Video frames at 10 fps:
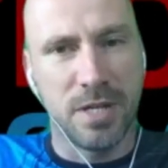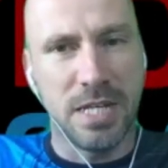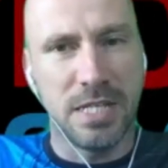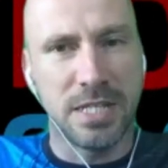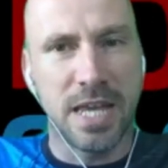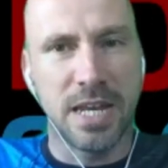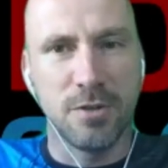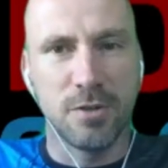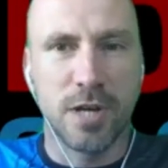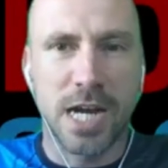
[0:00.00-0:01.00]
really to get a
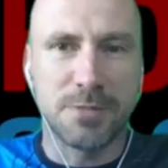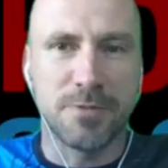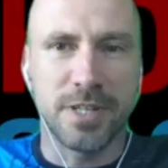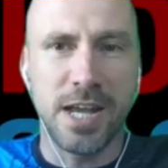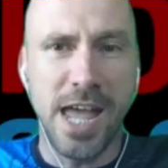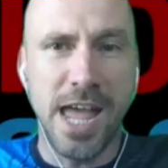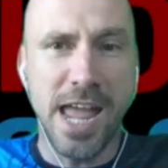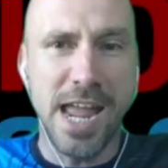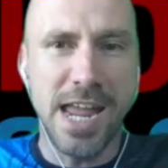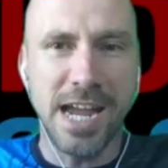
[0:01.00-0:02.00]
good grasp of it.
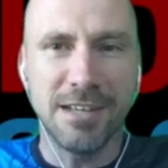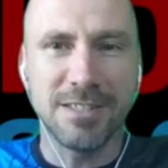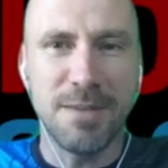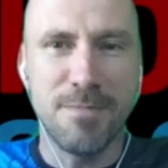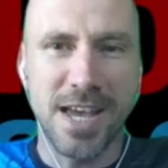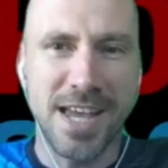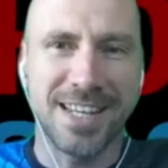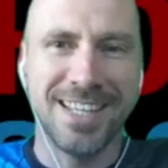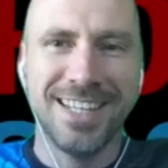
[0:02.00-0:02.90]
Hey, how's that, man?